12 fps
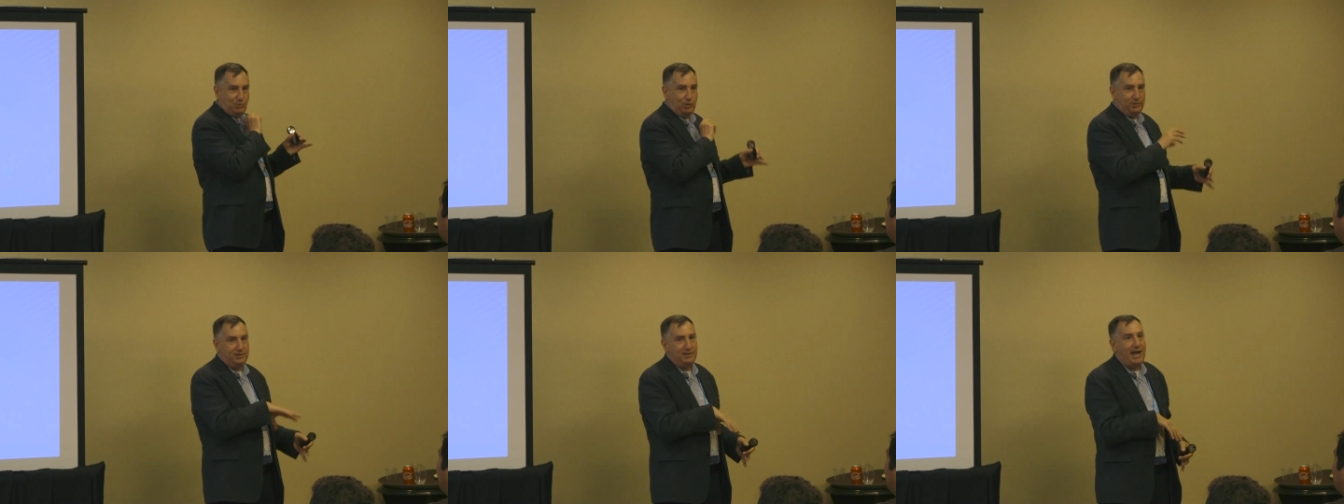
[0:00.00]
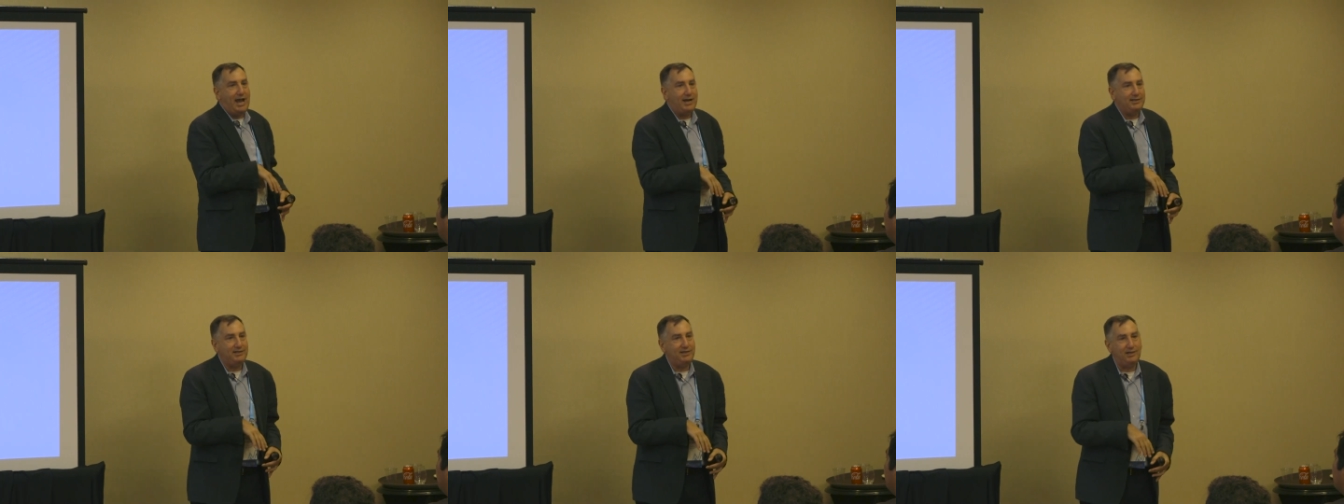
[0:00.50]
putting the
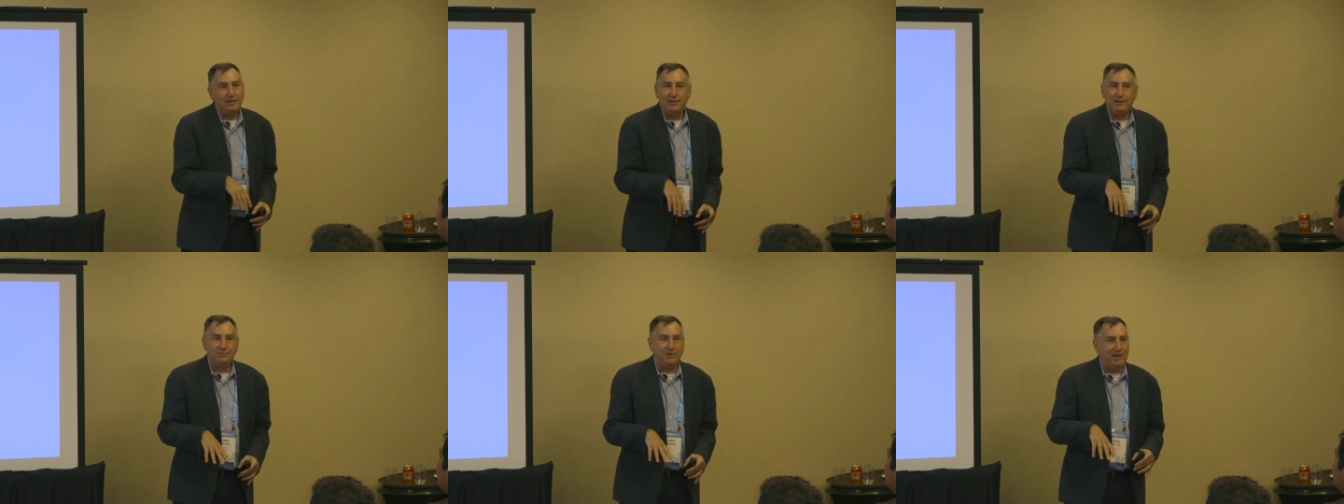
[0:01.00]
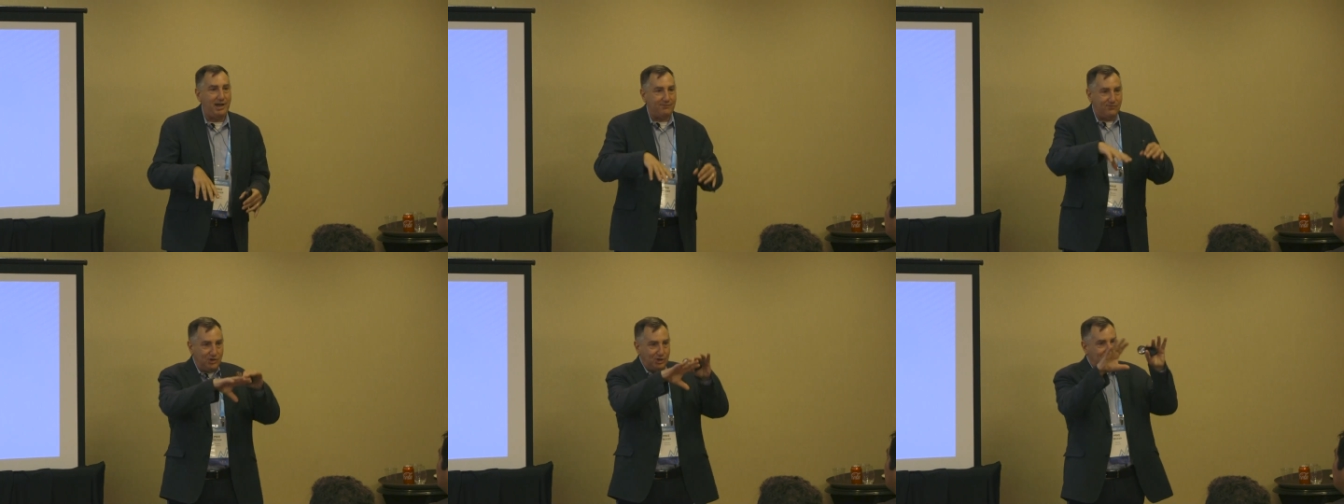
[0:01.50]
data in, we
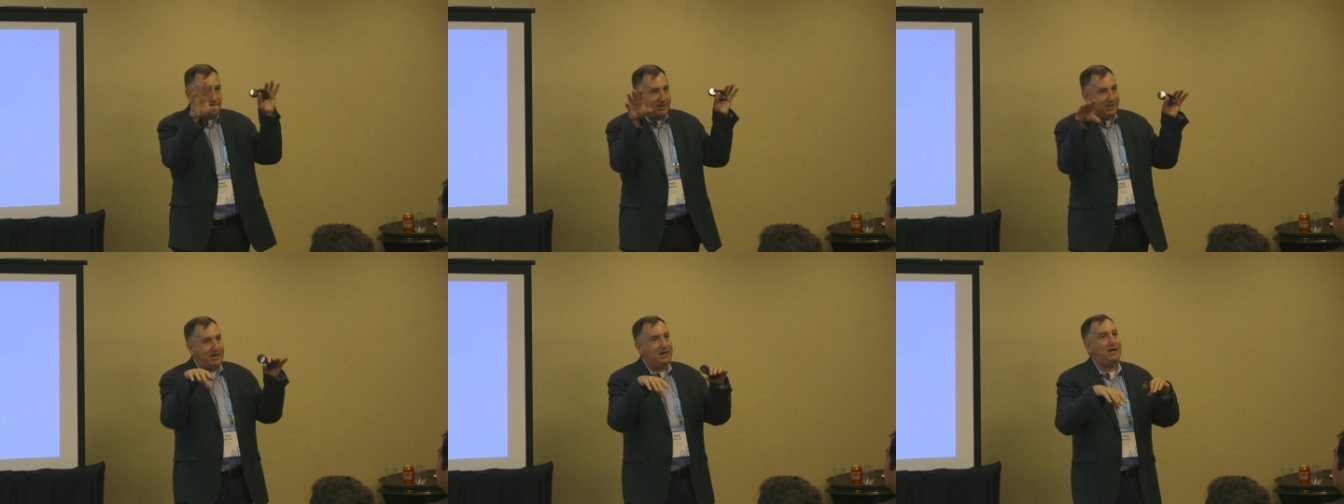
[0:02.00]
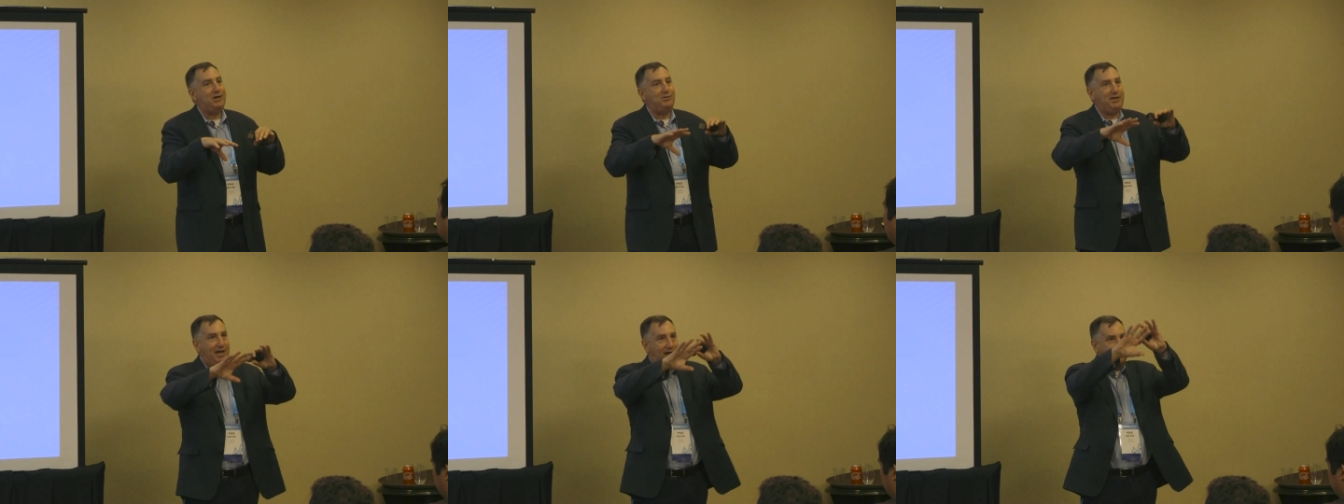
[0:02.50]
have Vertica,
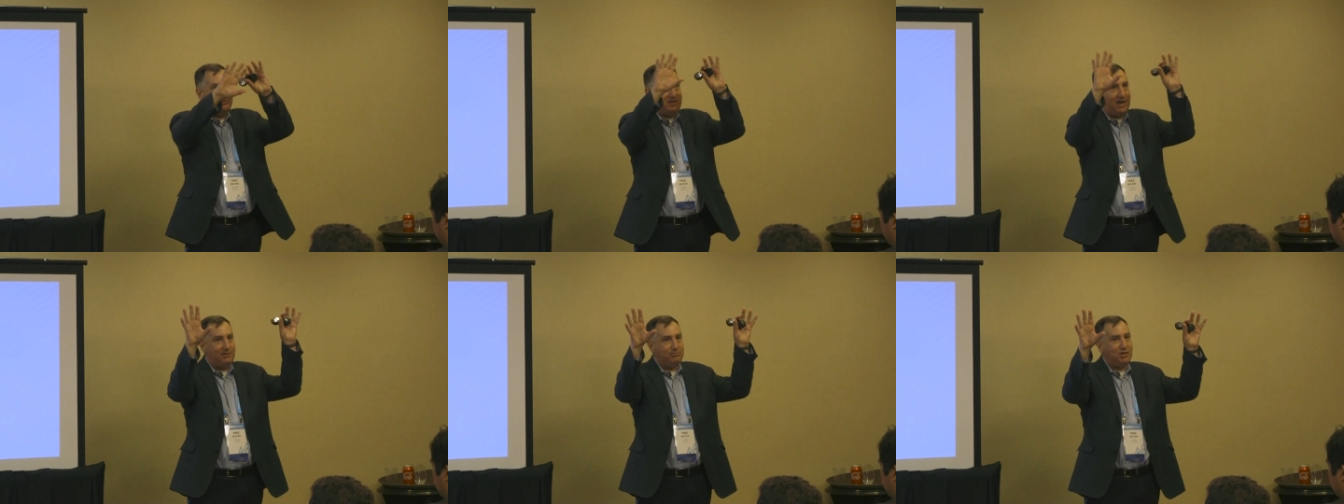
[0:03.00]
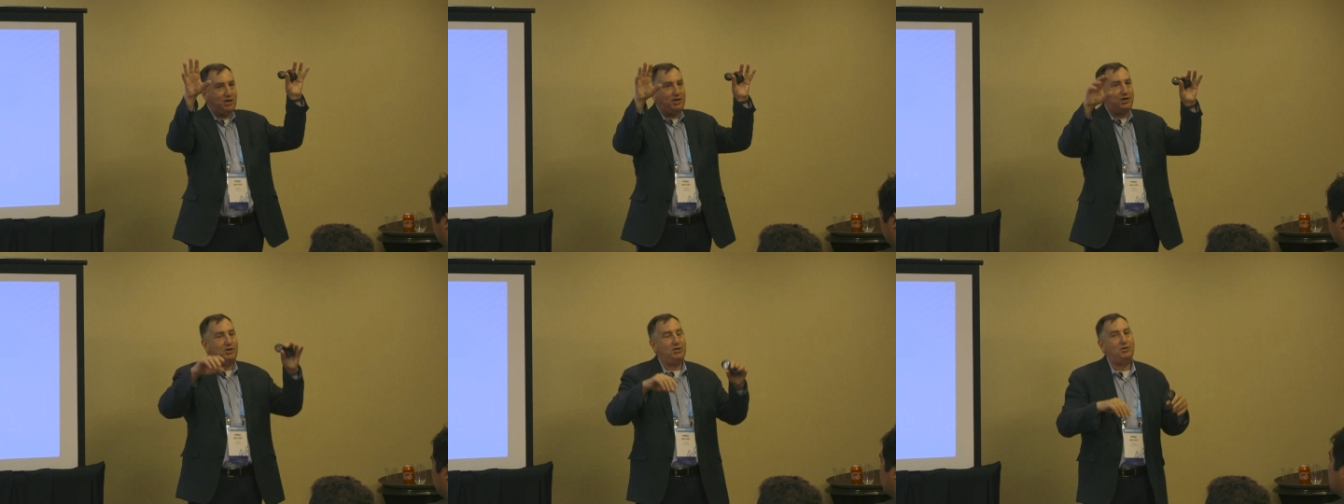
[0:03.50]
we have
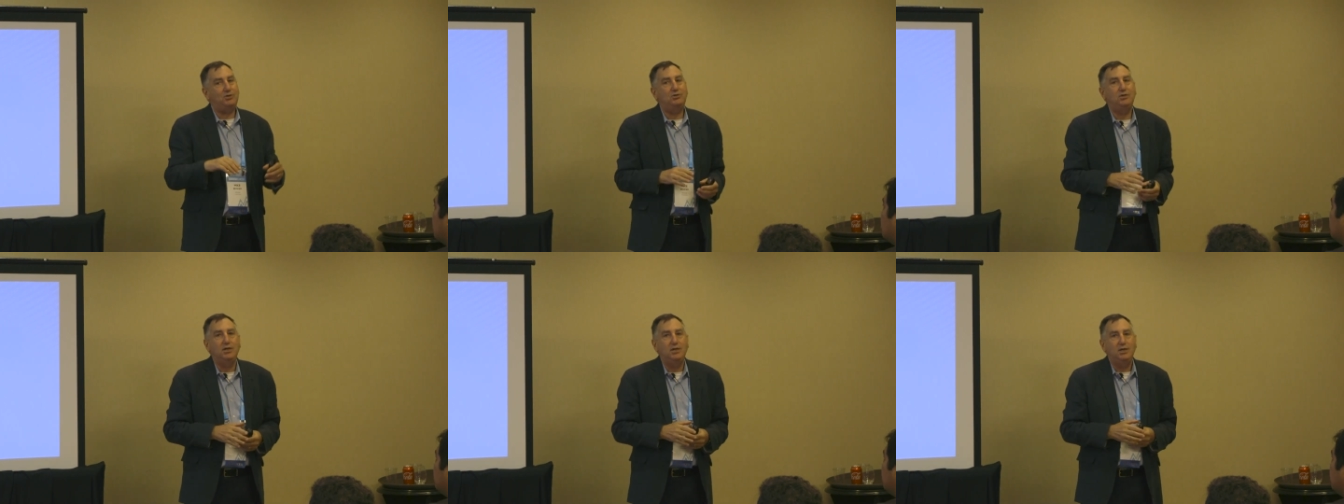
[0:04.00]
Tableau.